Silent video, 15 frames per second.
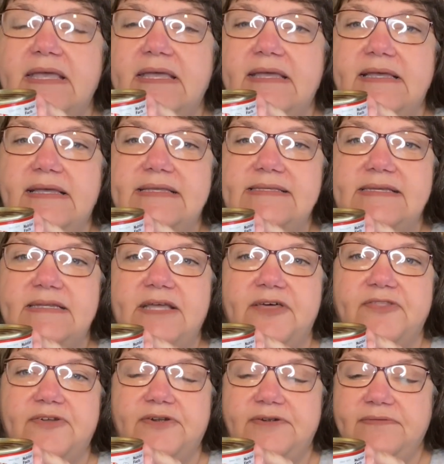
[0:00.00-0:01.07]
is
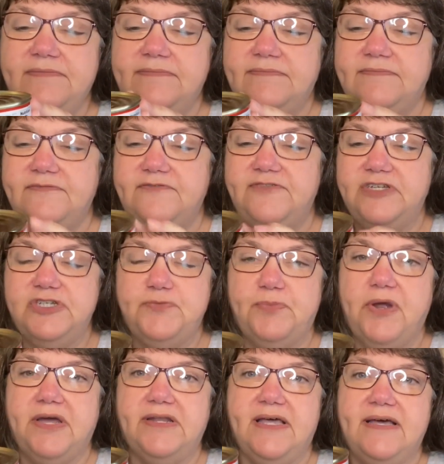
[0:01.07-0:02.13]
another fish
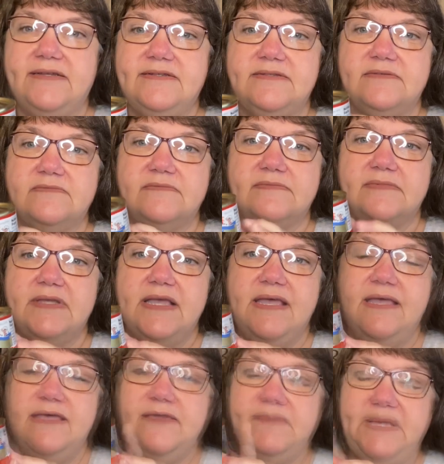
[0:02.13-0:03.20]
product.
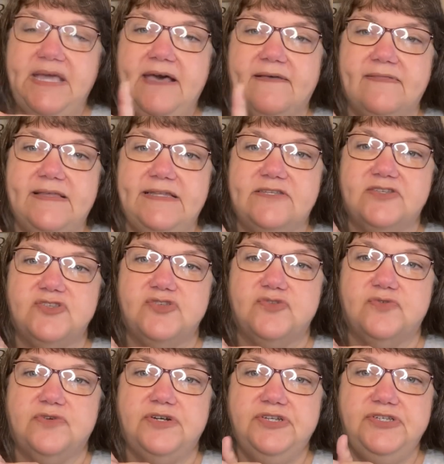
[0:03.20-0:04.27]
Would be healthy to
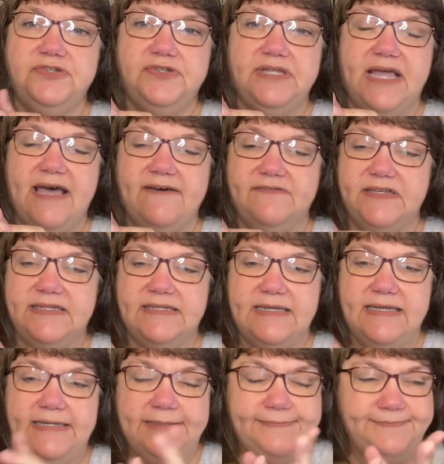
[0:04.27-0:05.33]
store. You could have it
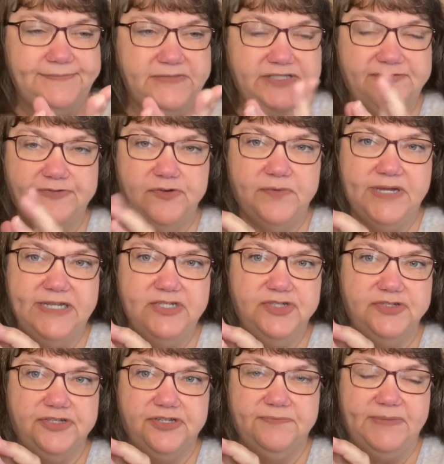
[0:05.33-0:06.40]
different ways. You
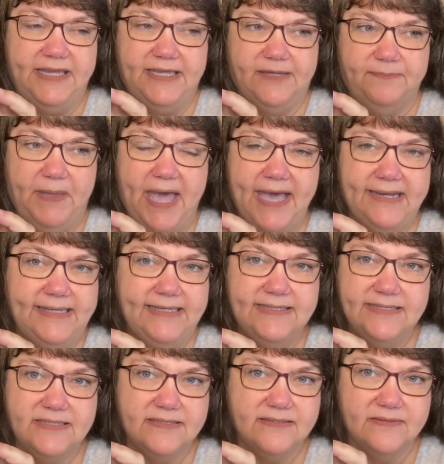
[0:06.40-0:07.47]
could make
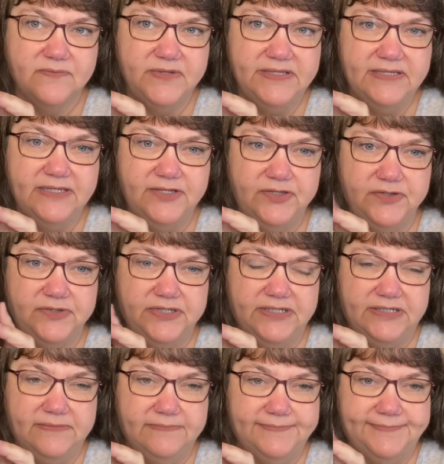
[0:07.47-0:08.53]
patties with it. You
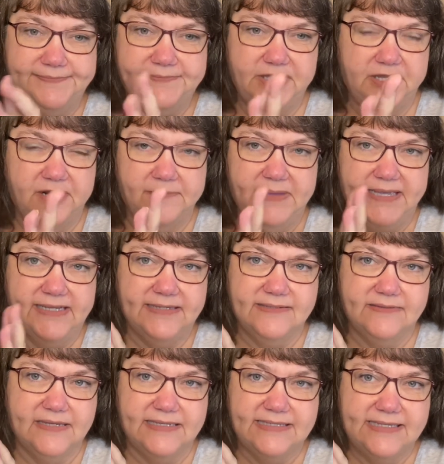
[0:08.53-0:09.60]
could, make
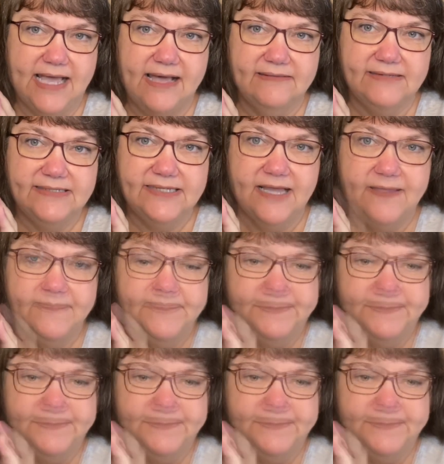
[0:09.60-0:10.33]
a salad type.